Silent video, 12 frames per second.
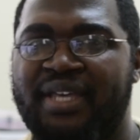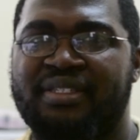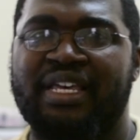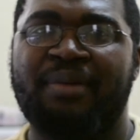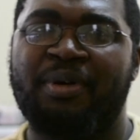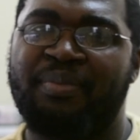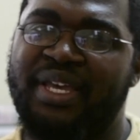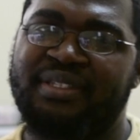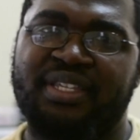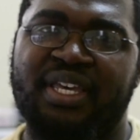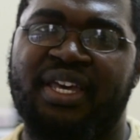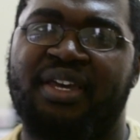I'm a bass
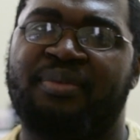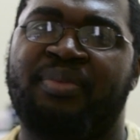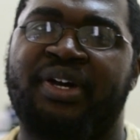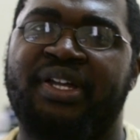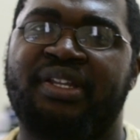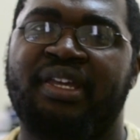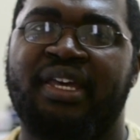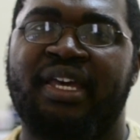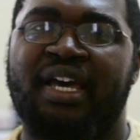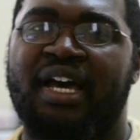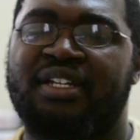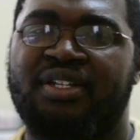head, but
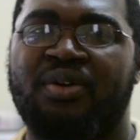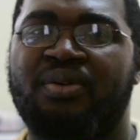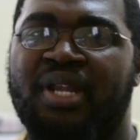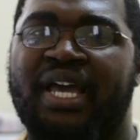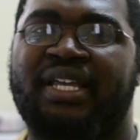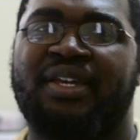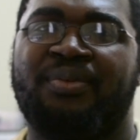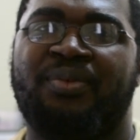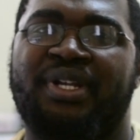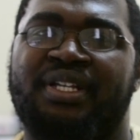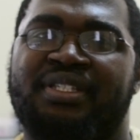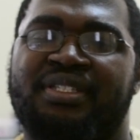I don't like it when
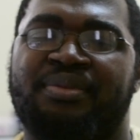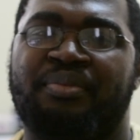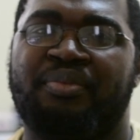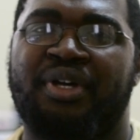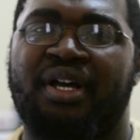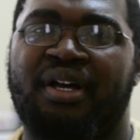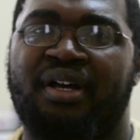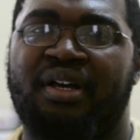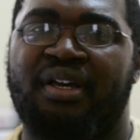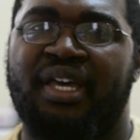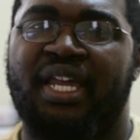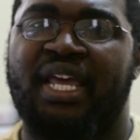it's
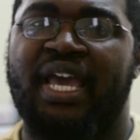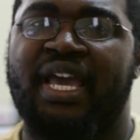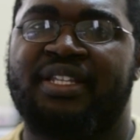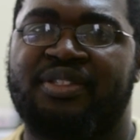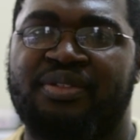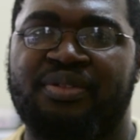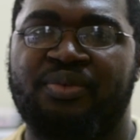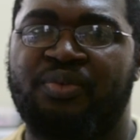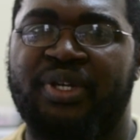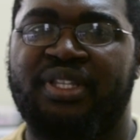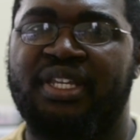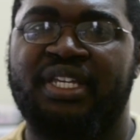enhanced with
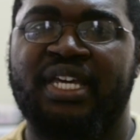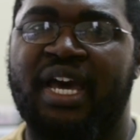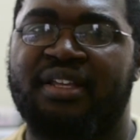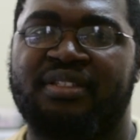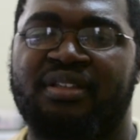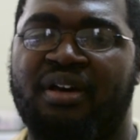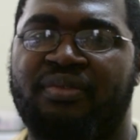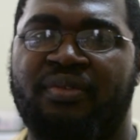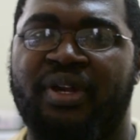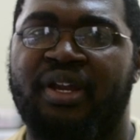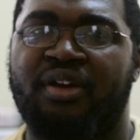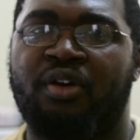any kind of
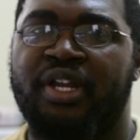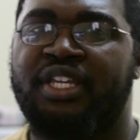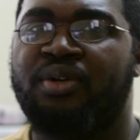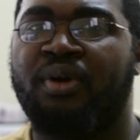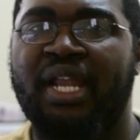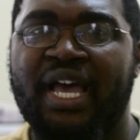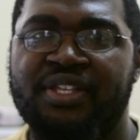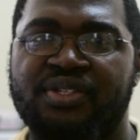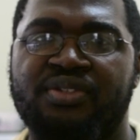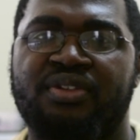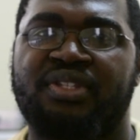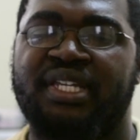software or equalizers
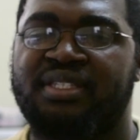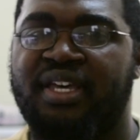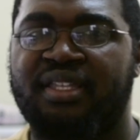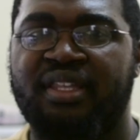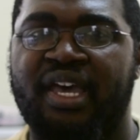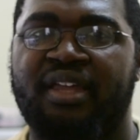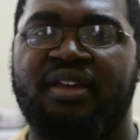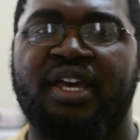or things like that.